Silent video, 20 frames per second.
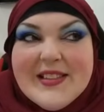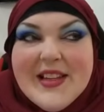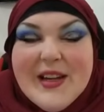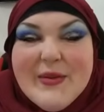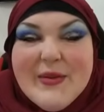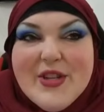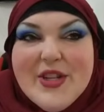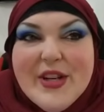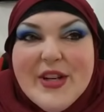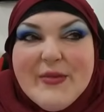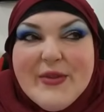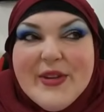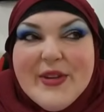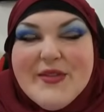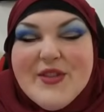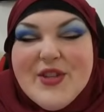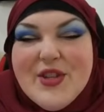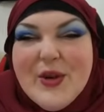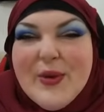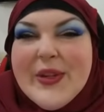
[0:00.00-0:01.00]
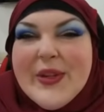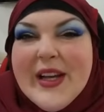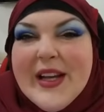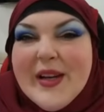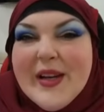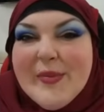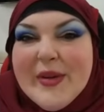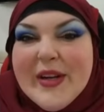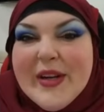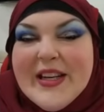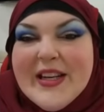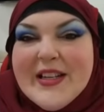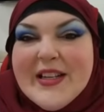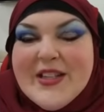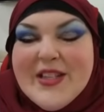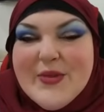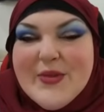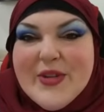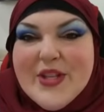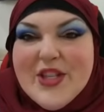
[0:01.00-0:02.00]
I wish I would have shown that, but I
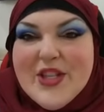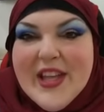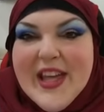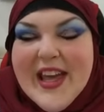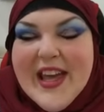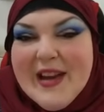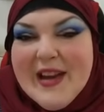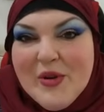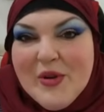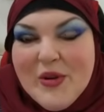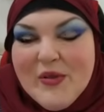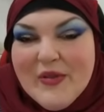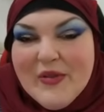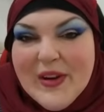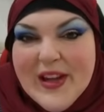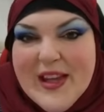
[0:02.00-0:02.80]
didn't switch the camera over.